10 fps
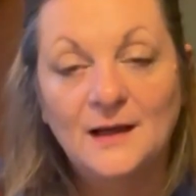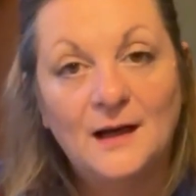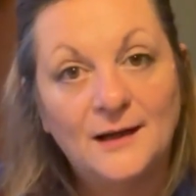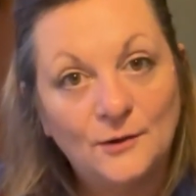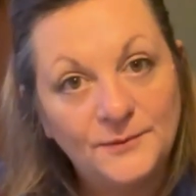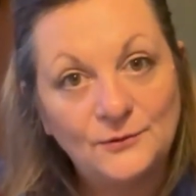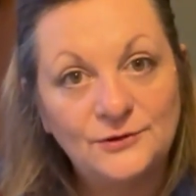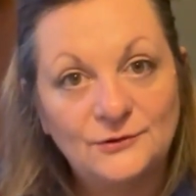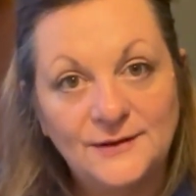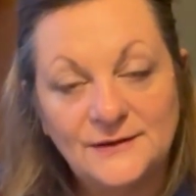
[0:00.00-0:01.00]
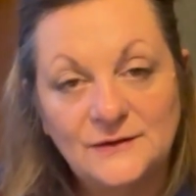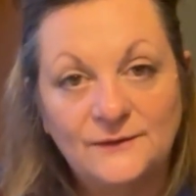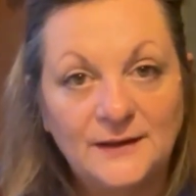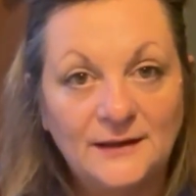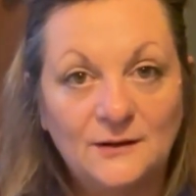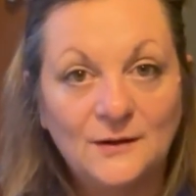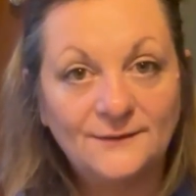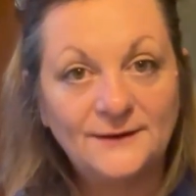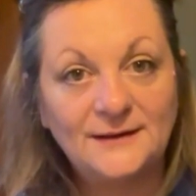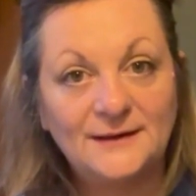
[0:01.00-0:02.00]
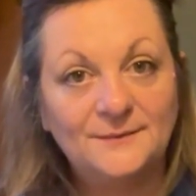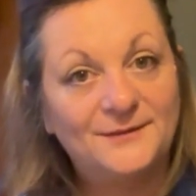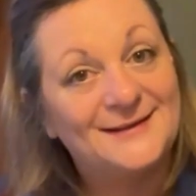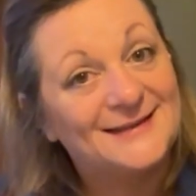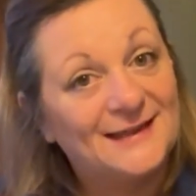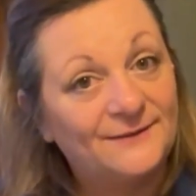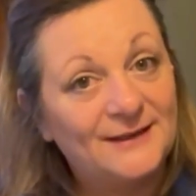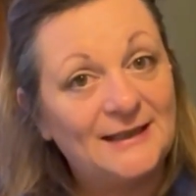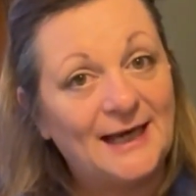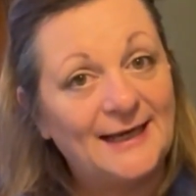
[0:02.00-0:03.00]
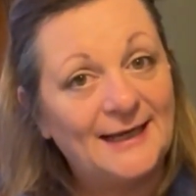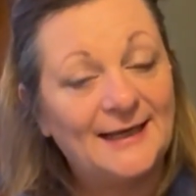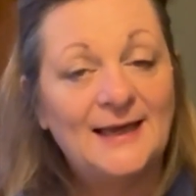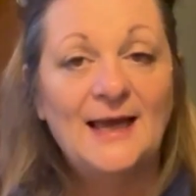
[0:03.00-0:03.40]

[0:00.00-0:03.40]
I hope you enjoyed this video. If you did, please give it a like.